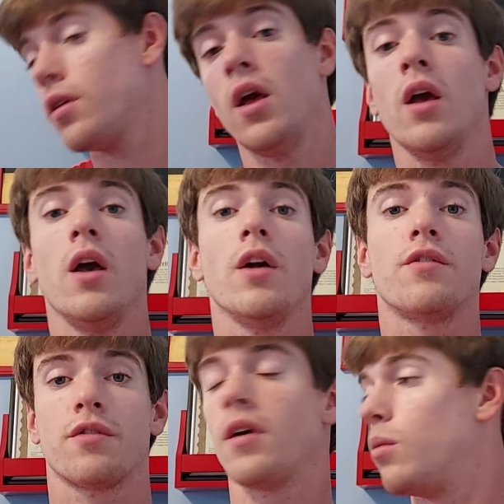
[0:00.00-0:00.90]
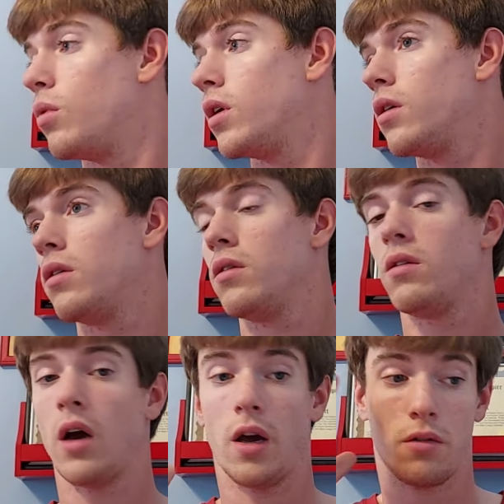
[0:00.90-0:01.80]
is. It's somewhere.
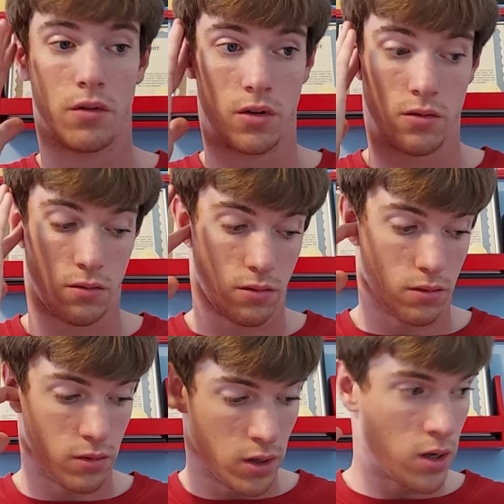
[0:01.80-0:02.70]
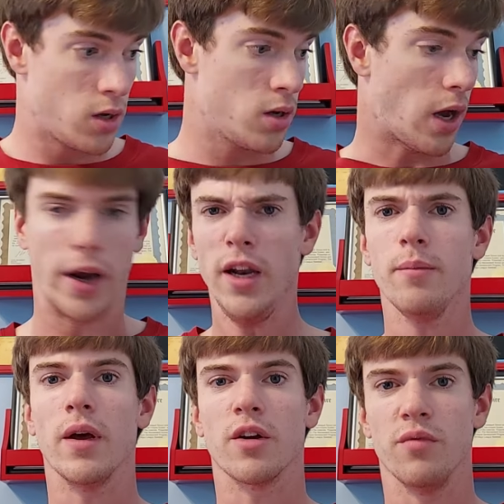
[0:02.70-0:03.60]
I don't know. I need
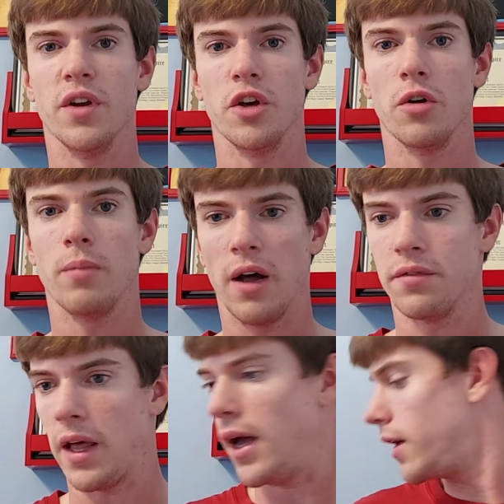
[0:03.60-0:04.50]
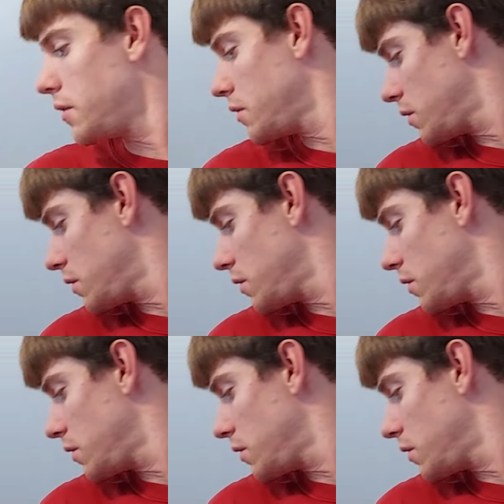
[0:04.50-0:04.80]
to make a video about that.